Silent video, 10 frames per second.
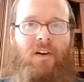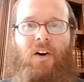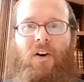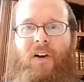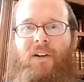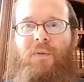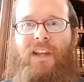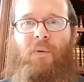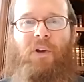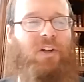All right,
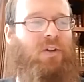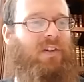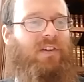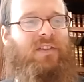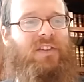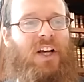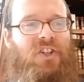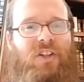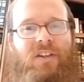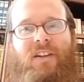that way we conclude this
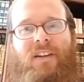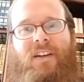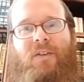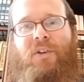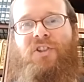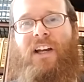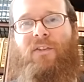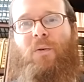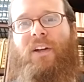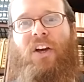discussion. Wishing
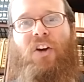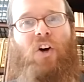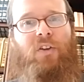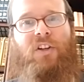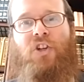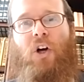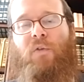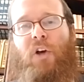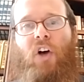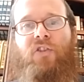everyone a Chodesh Tov.
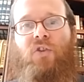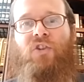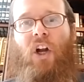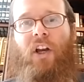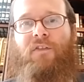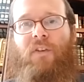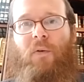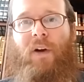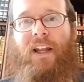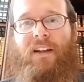We also, starting from
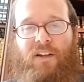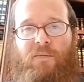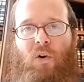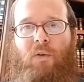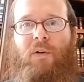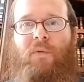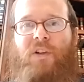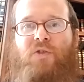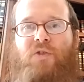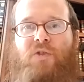already at this point, we
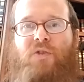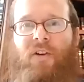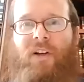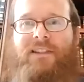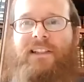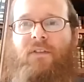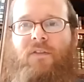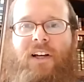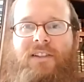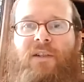wish one another Ksiva
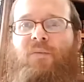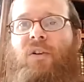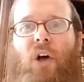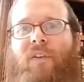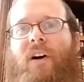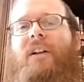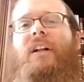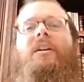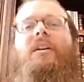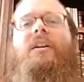Vachasima Tova
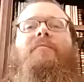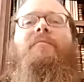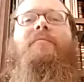may be